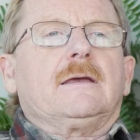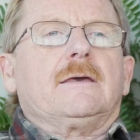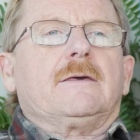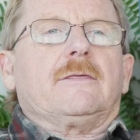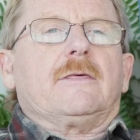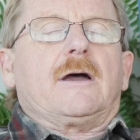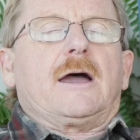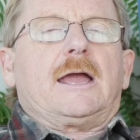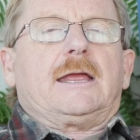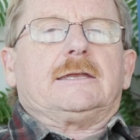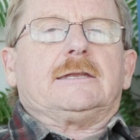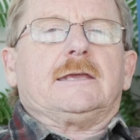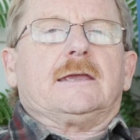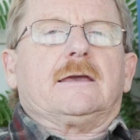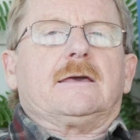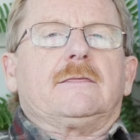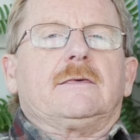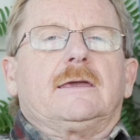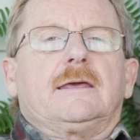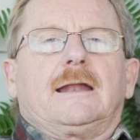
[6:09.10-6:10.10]
the
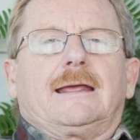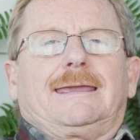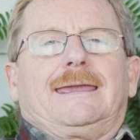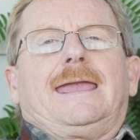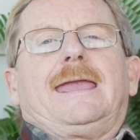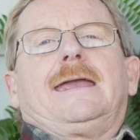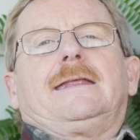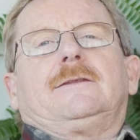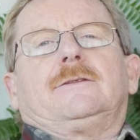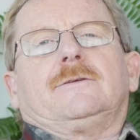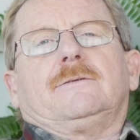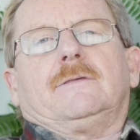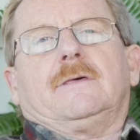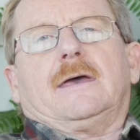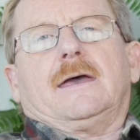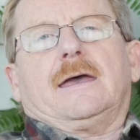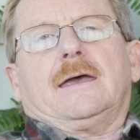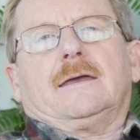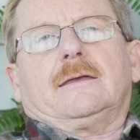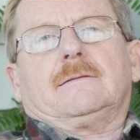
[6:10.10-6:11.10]
idea that I can't do
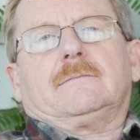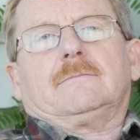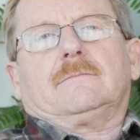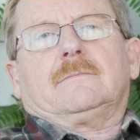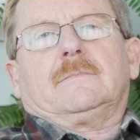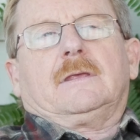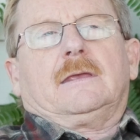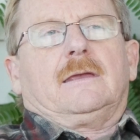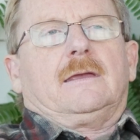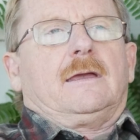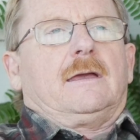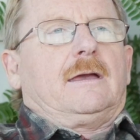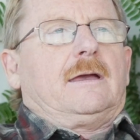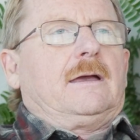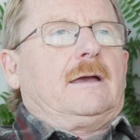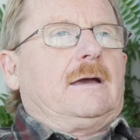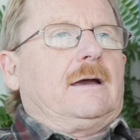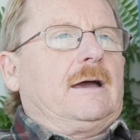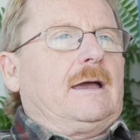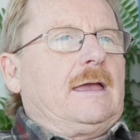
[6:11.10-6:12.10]
that.
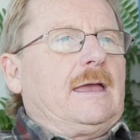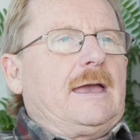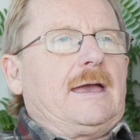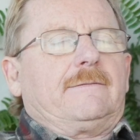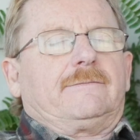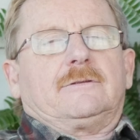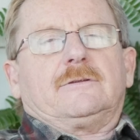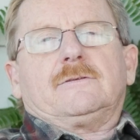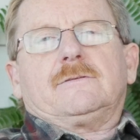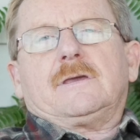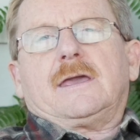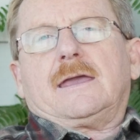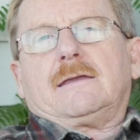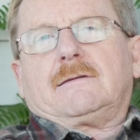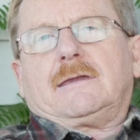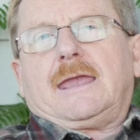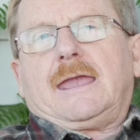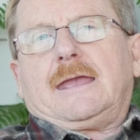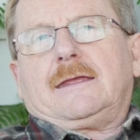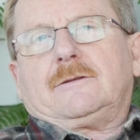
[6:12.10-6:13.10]
I have to do that,
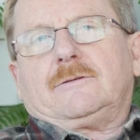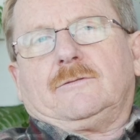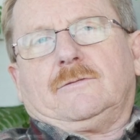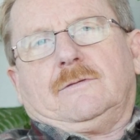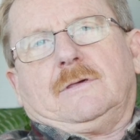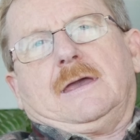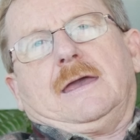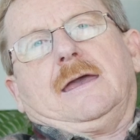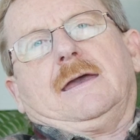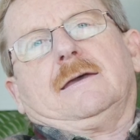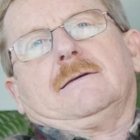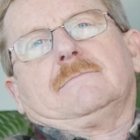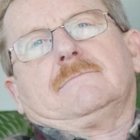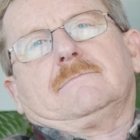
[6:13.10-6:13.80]
can't do that.